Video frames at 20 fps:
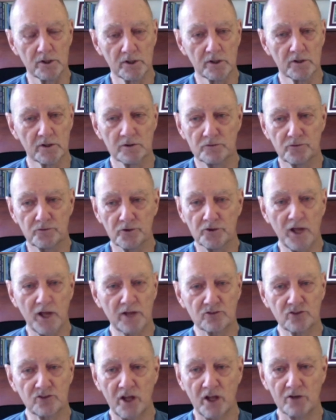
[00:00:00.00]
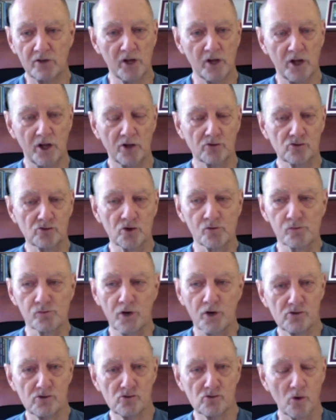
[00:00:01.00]
For that 10 years, you've
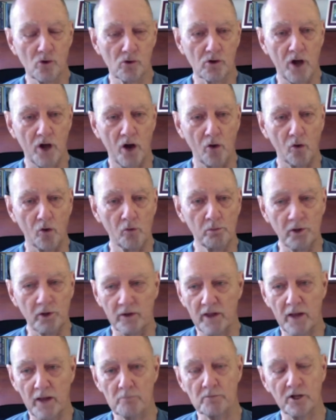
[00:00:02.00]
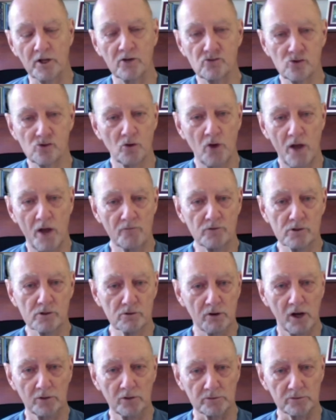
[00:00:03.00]
reached your goal, but that means you haven't
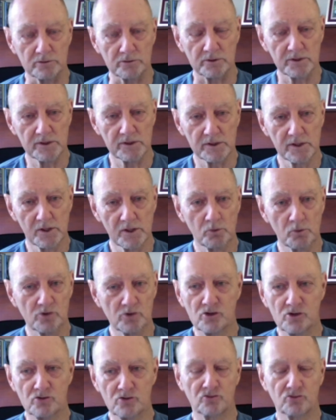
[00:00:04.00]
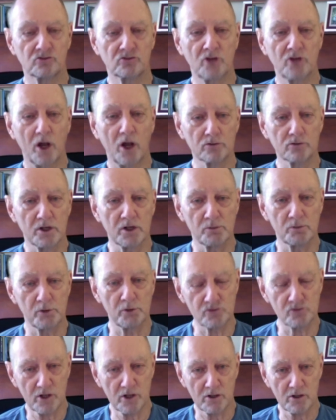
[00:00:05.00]
grown, which is totally
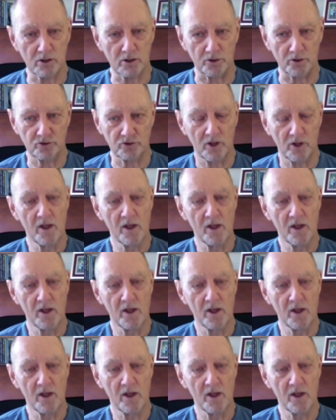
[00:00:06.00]
ridiculous.